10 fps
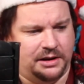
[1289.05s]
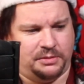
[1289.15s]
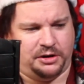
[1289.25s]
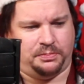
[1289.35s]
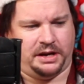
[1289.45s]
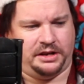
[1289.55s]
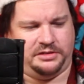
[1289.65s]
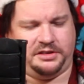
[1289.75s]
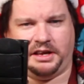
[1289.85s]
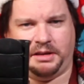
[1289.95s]
but by the
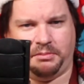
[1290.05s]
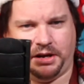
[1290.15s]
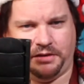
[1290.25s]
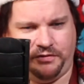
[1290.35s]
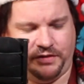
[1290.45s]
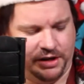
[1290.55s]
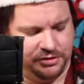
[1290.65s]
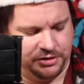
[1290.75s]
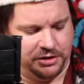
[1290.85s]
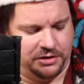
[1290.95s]
time I
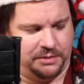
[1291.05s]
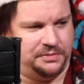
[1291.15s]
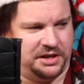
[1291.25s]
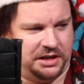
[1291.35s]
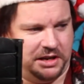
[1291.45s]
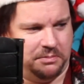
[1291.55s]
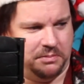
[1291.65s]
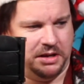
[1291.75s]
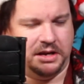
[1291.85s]
finished corrupting him,